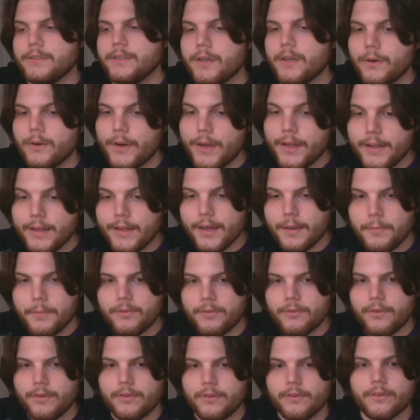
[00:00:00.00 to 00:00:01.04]
So in
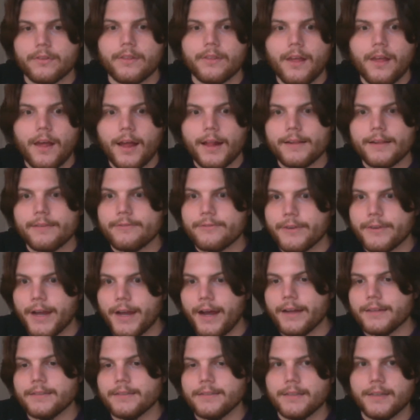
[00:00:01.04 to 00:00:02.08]
chemistry there's a lot of
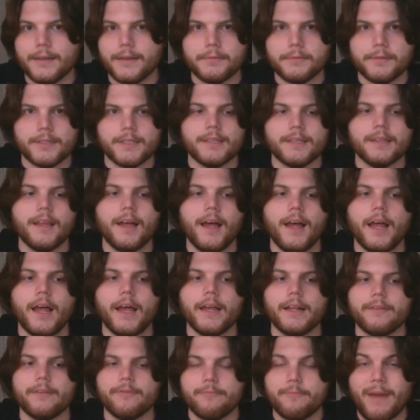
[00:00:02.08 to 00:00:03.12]
concepts and a
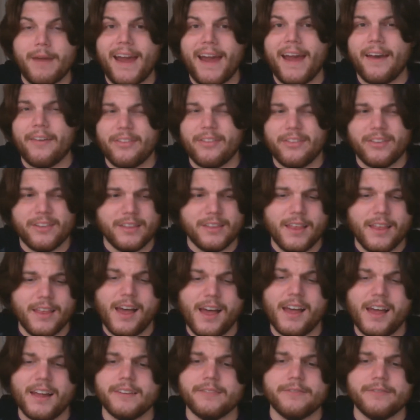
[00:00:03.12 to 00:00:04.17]
lot of math and a
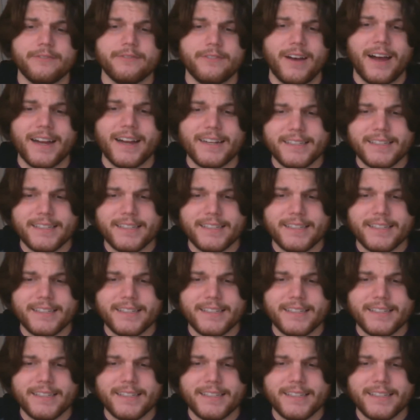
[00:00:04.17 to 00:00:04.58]
lot of